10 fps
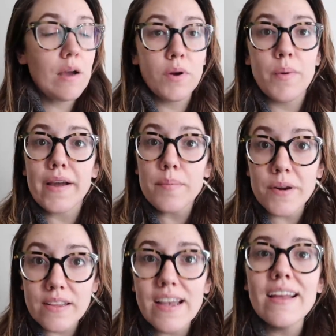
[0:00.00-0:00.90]
I want to wake up
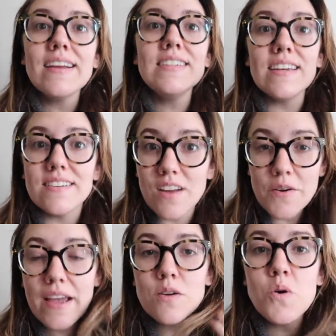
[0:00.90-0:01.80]
early, and I did.
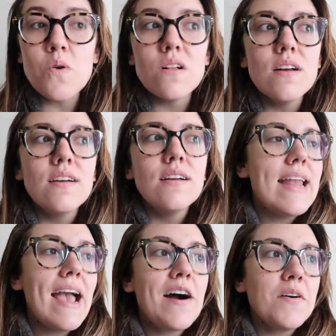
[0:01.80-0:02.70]
Okay, cool.
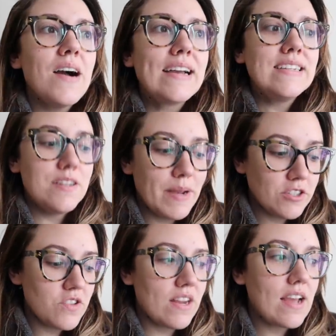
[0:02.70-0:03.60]
Now I need to make
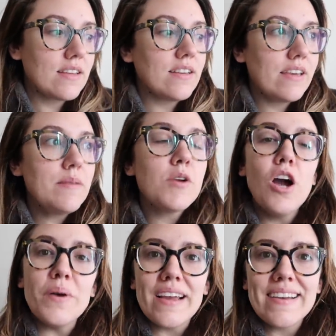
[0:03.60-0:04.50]
sure that I keep
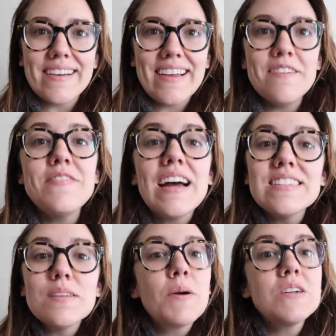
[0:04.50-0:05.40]
going. If
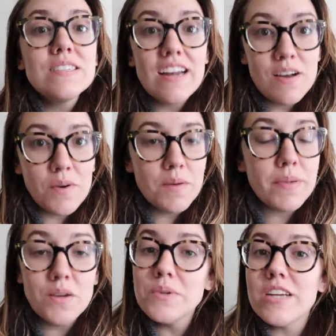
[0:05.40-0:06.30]
that's the person that I want to
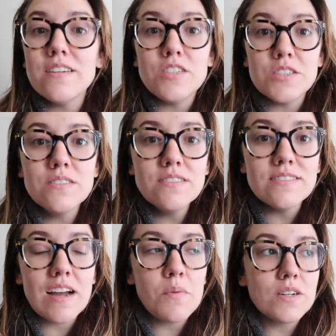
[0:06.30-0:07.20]
be, which I do,
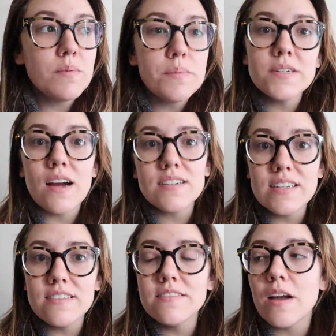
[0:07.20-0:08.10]
I want to be
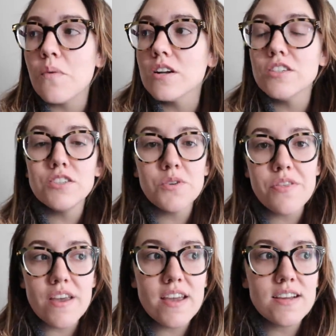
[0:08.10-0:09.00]
productive, I want to do
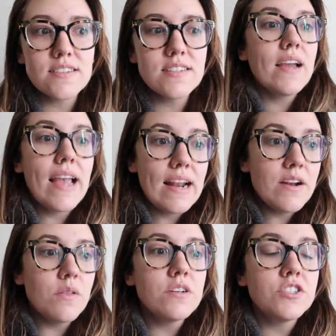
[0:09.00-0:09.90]
things. Again, I
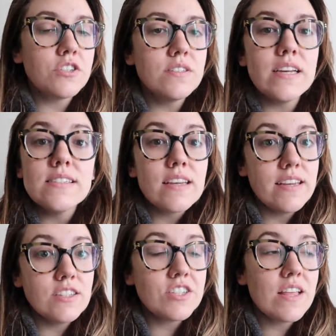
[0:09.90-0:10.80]
know there are certain days like
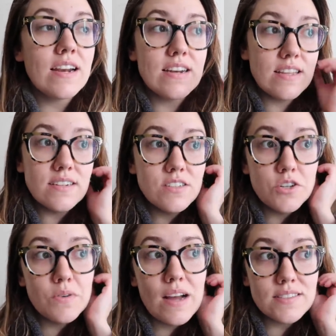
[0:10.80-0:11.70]
yesterday that I needed
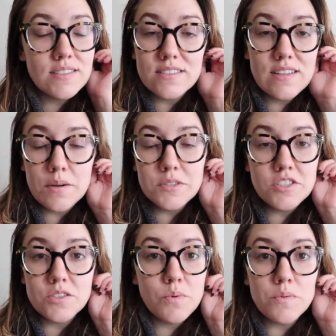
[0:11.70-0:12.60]
to rest. That was
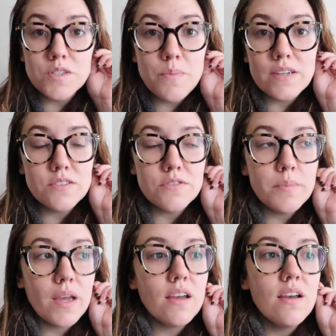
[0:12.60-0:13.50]
just what was best for
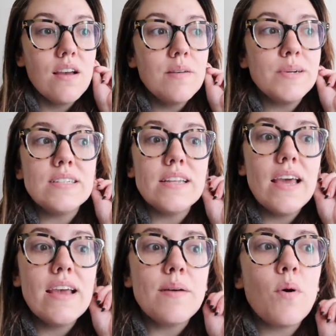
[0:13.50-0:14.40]
me. But
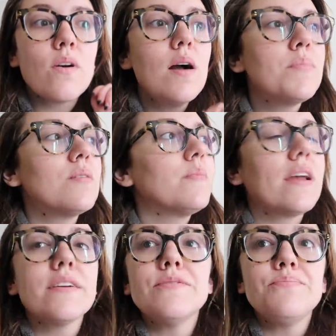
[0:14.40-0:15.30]
today I woke up and I'm
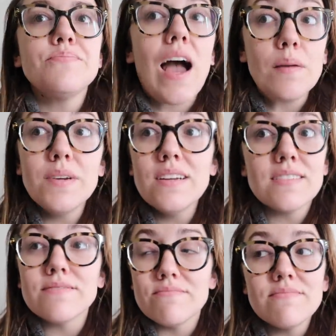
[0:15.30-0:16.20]
like, I'm
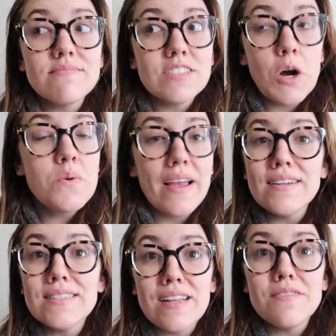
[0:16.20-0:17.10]
gonna go
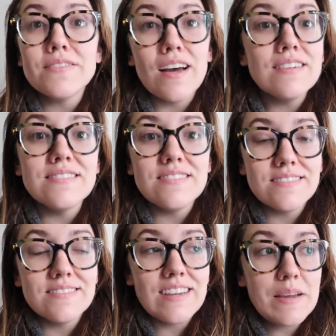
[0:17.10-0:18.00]
get stuff done.
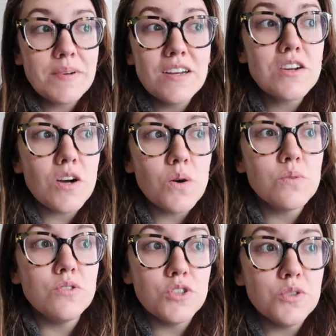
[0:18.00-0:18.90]
I'm gonna
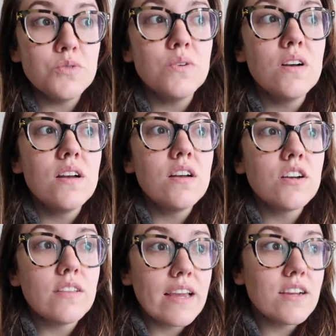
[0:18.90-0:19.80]
go do
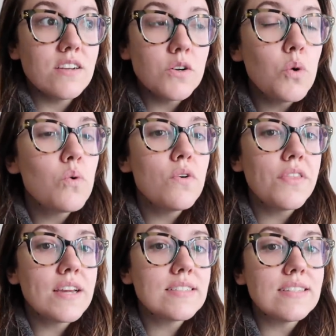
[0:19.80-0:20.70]
like cool
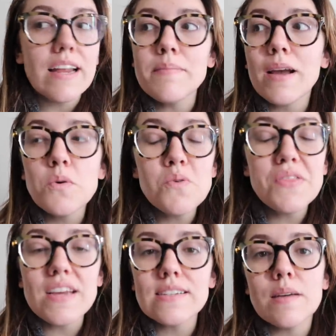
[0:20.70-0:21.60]
things today. And by
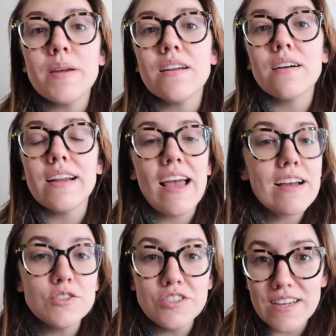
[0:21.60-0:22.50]
cool things, I mean, I'm gonna
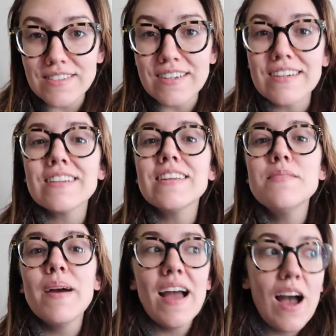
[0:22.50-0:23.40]
exercise and I'm gonna clean my